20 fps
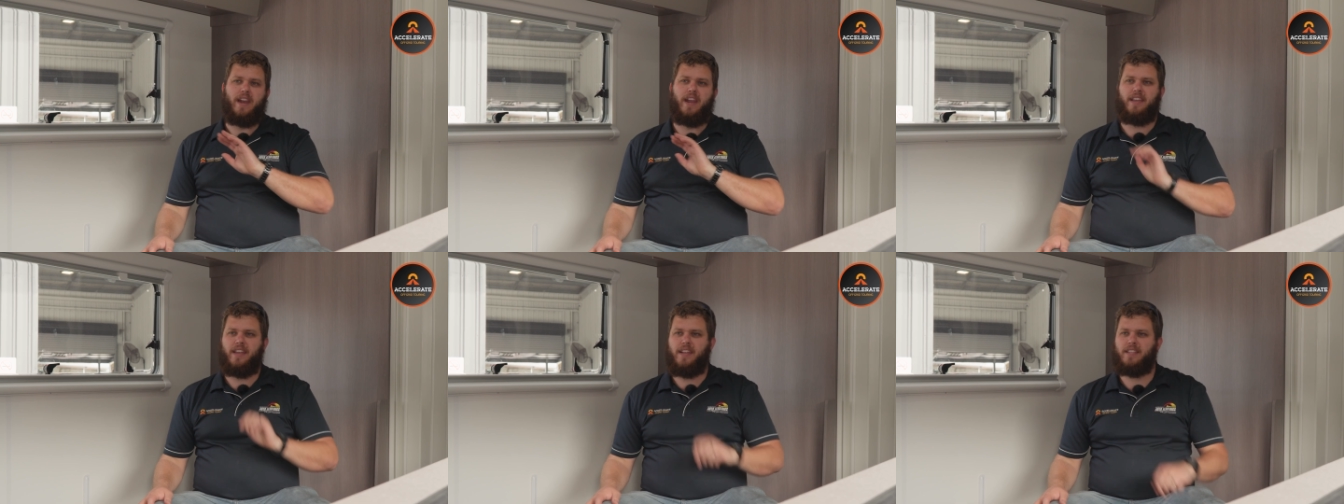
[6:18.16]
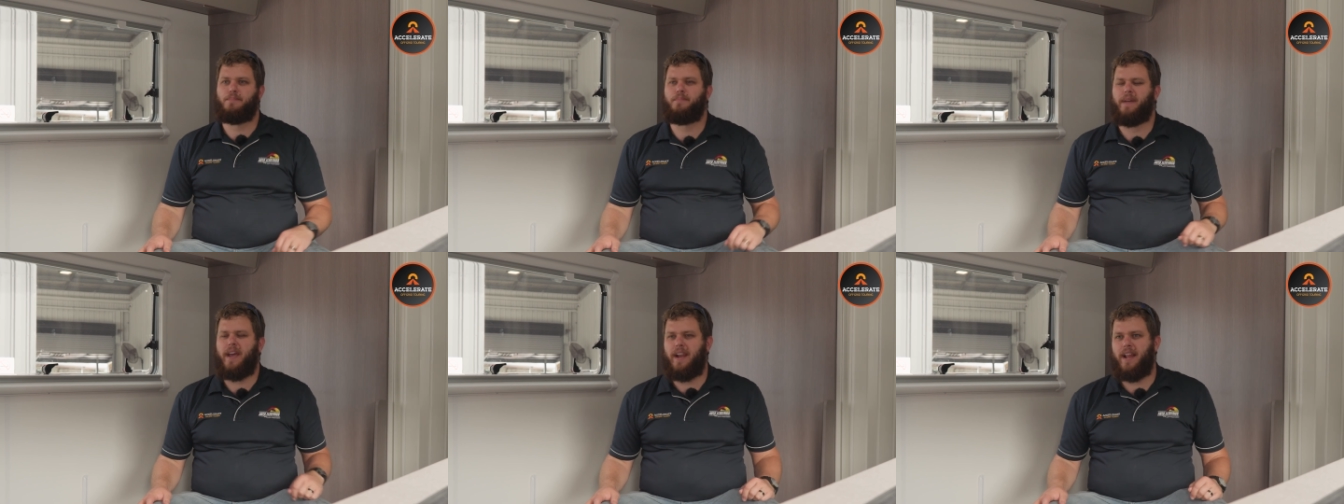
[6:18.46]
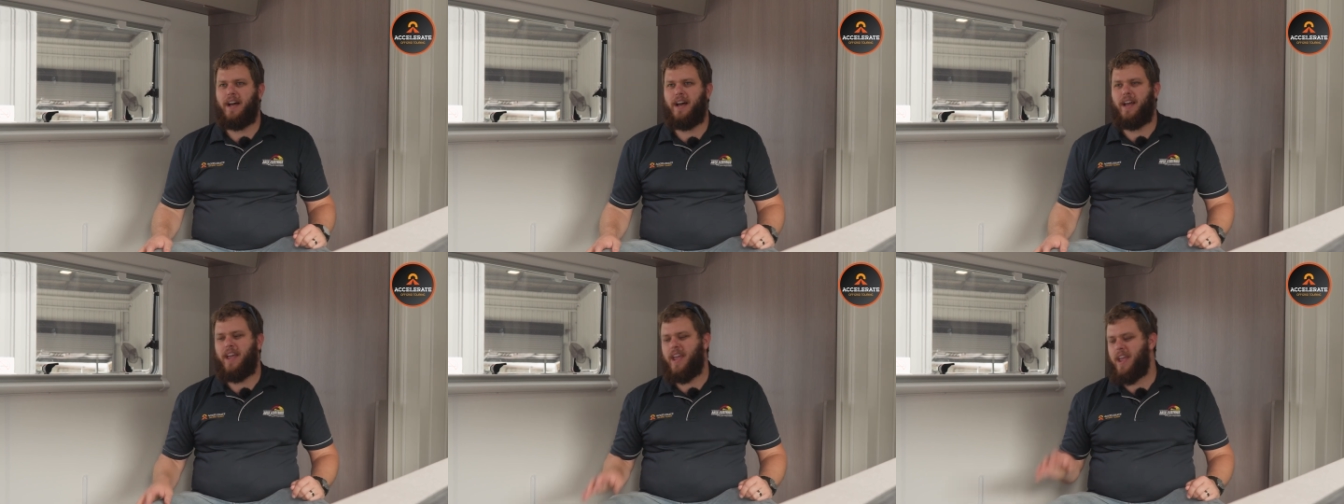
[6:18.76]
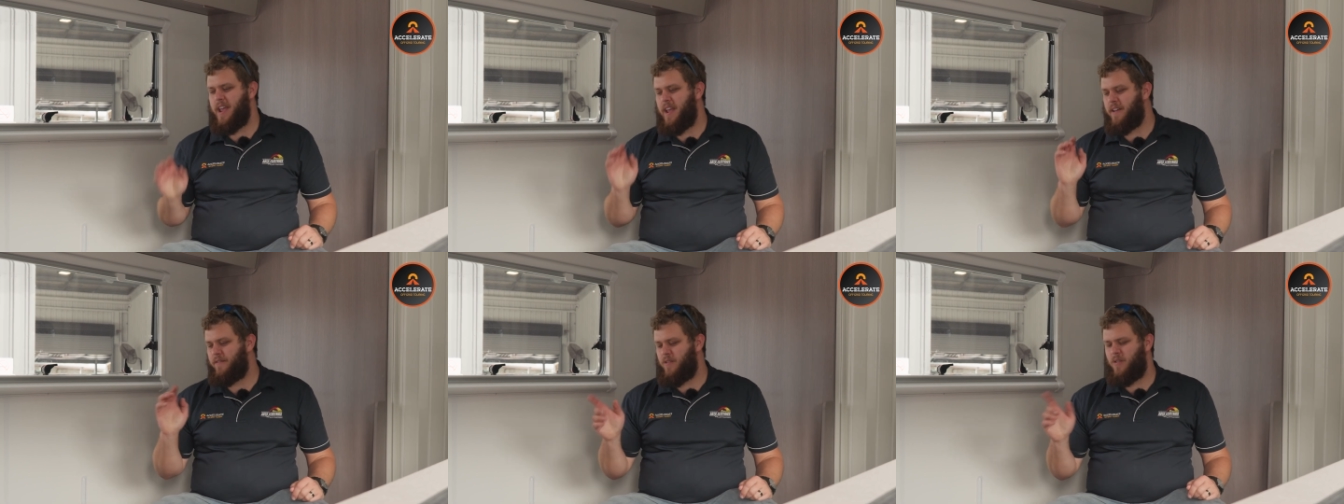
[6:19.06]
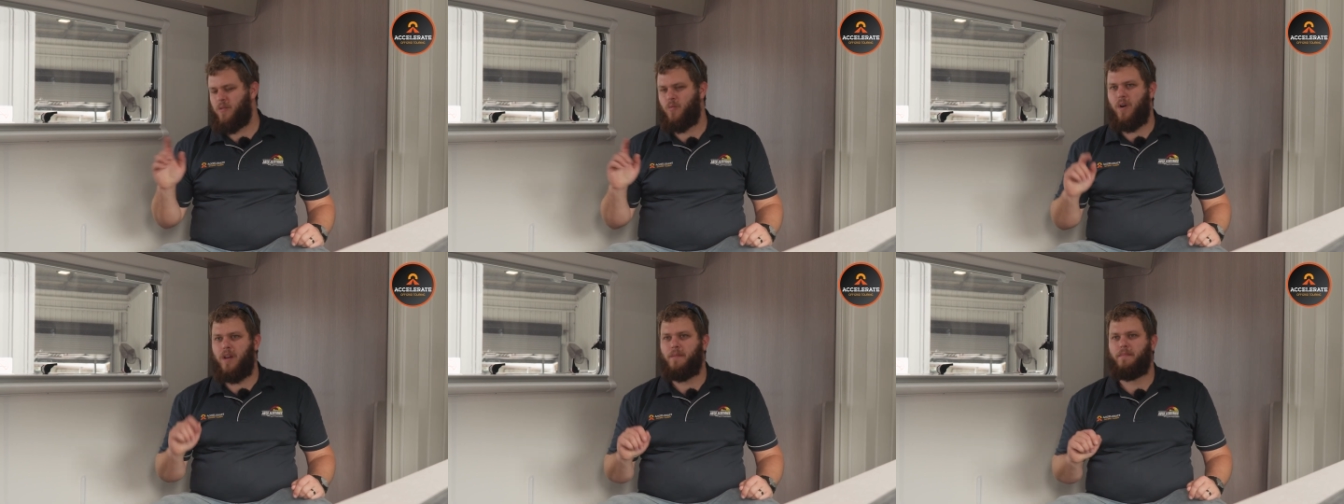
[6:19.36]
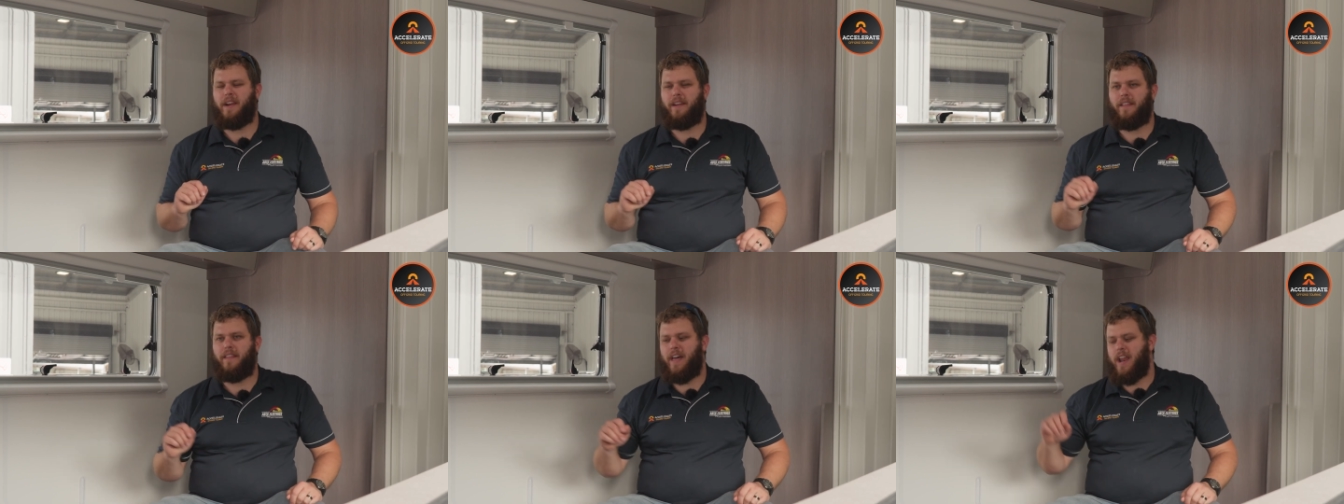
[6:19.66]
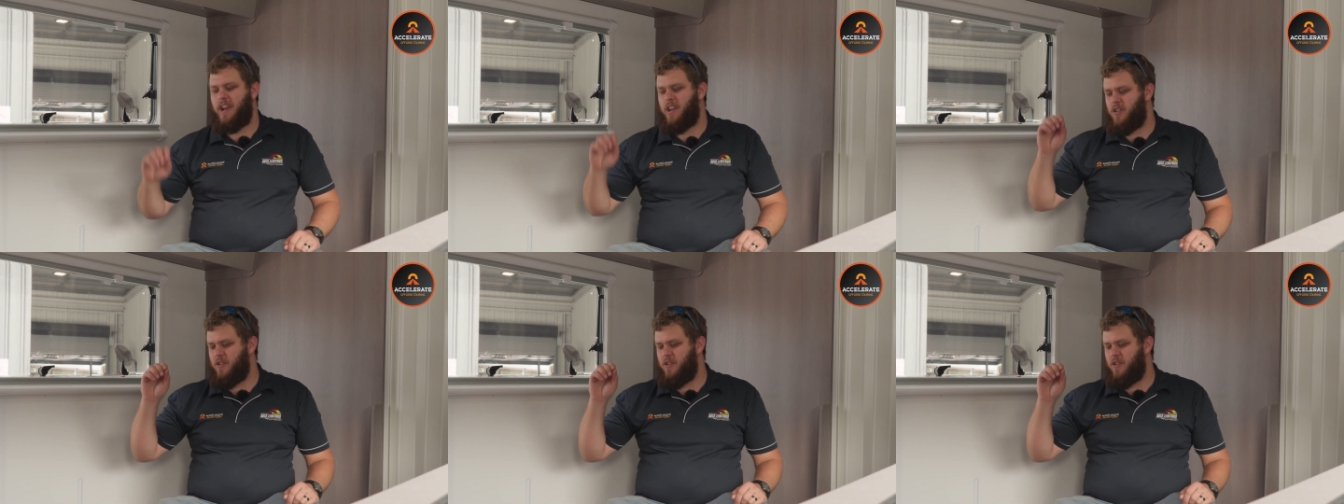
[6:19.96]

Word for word: it gets better, even one better than that.